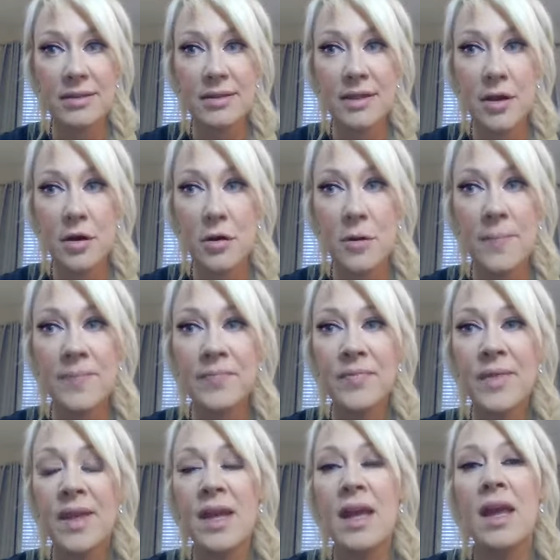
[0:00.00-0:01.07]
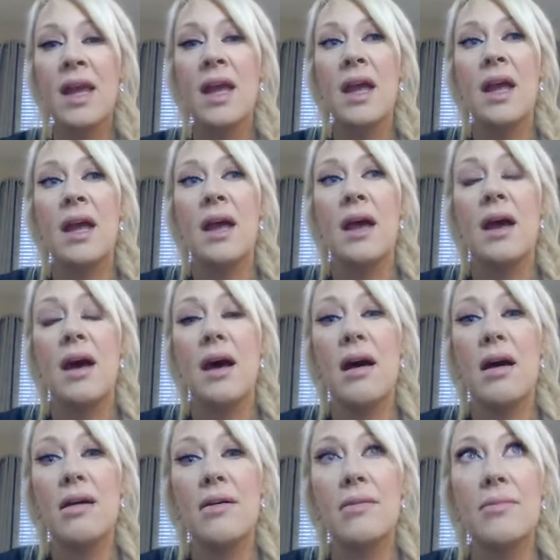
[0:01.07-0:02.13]
So
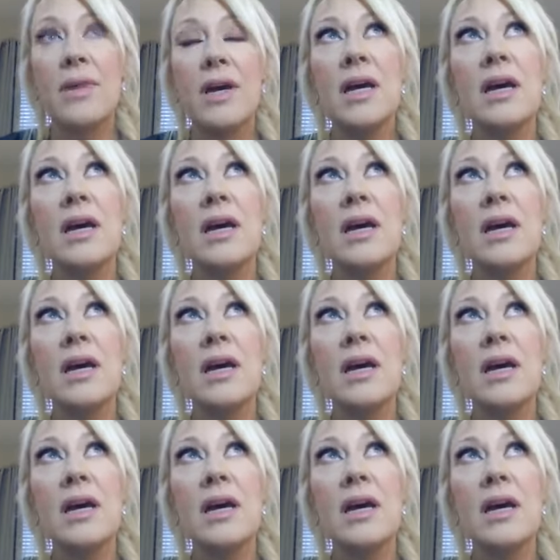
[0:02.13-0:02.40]
I